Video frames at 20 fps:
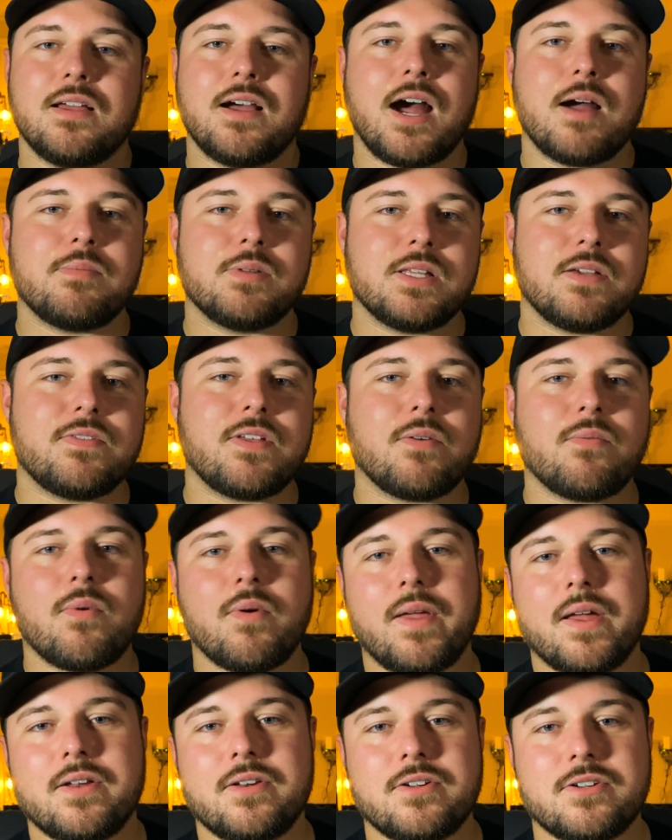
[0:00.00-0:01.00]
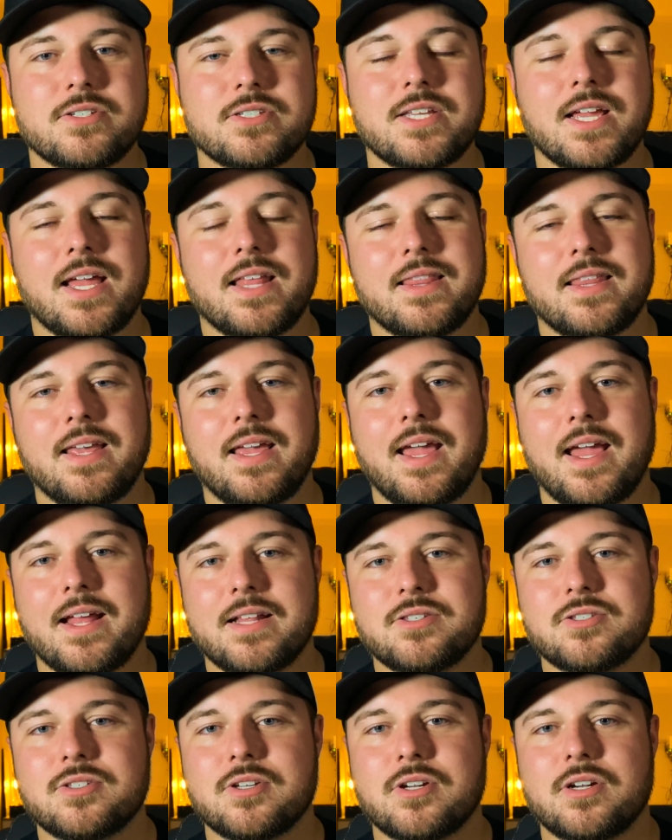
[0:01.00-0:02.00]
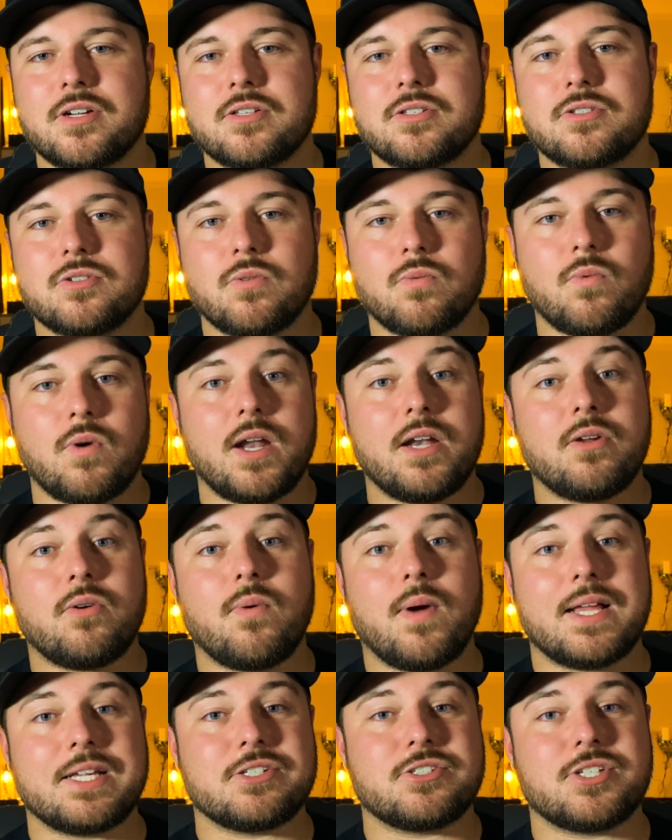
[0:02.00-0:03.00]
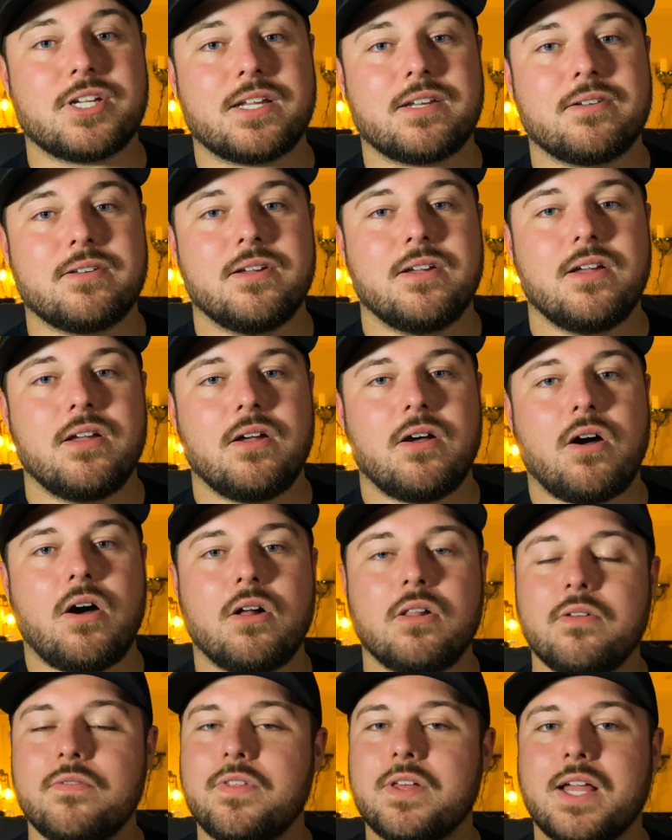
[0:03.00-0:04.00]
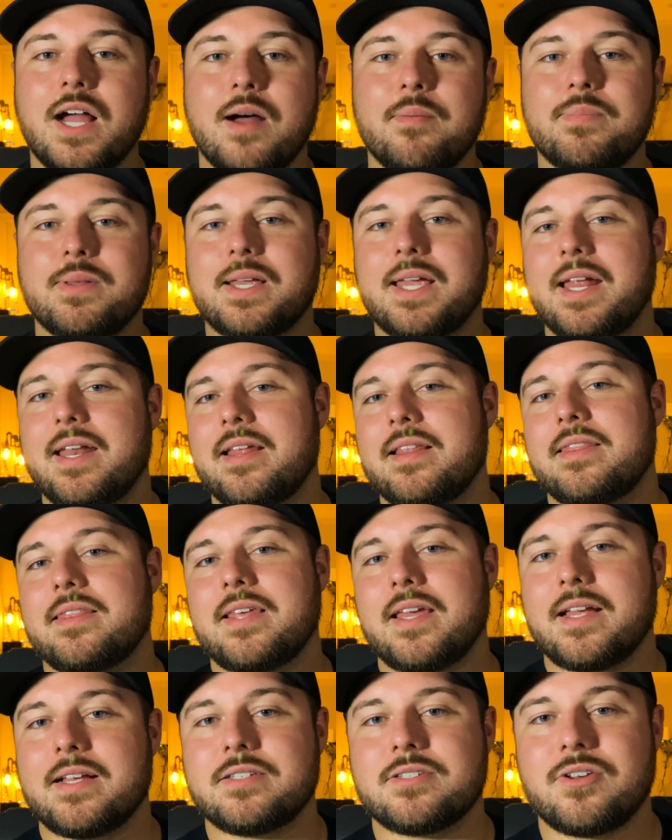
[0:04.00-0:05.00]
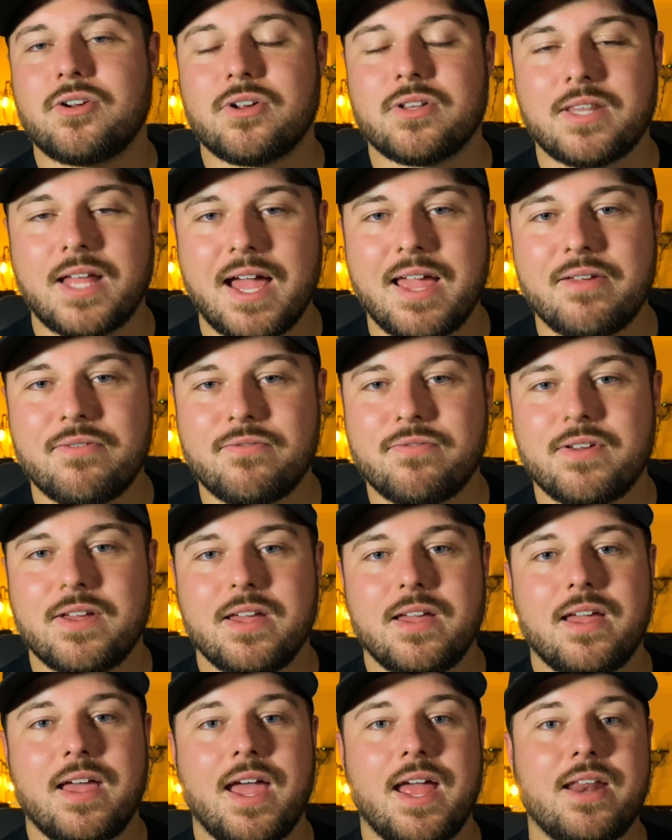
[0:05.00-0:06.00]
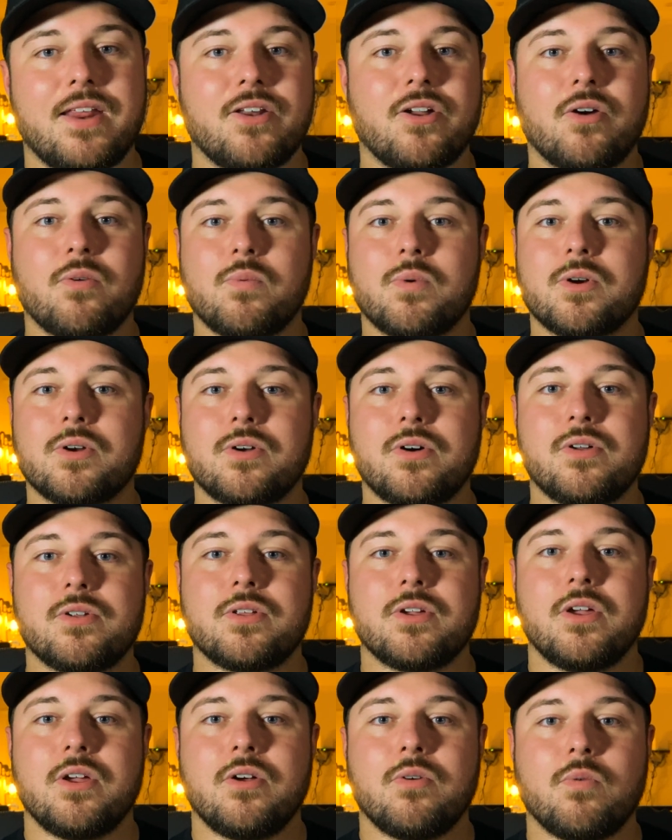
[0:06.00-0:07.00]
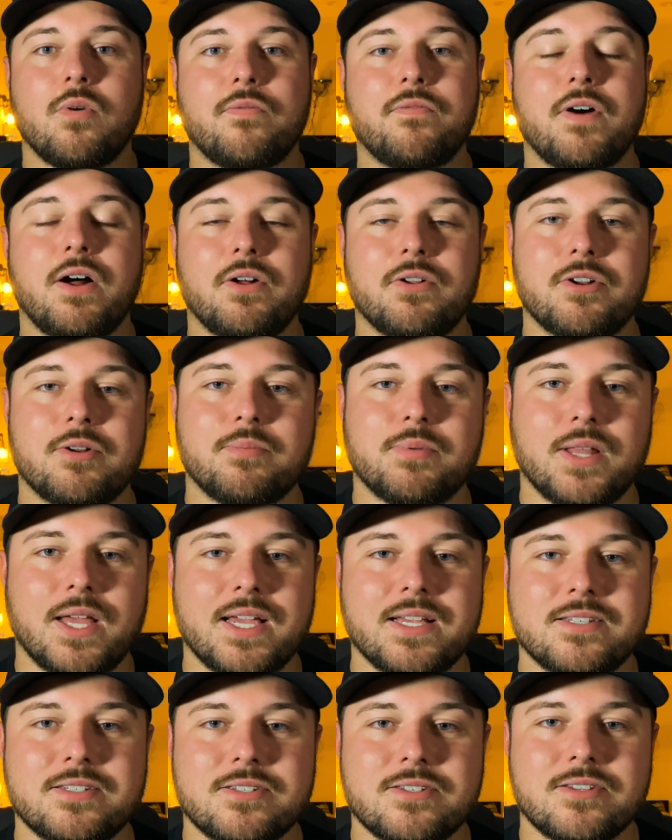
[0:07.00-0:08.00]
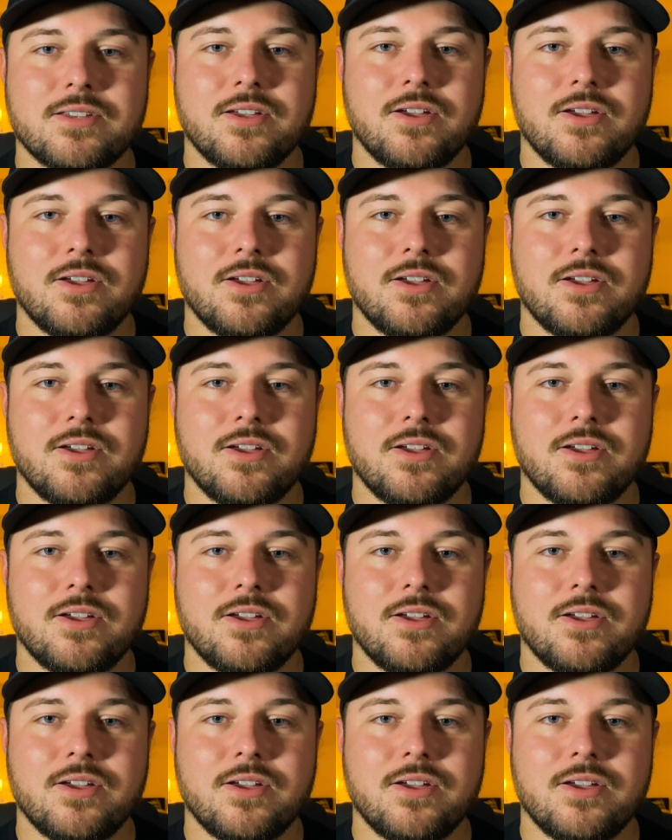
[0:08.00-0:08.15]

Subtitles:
I believe that when we understand the answer to one question, all of the complicated things in our life and in our world will fall into place.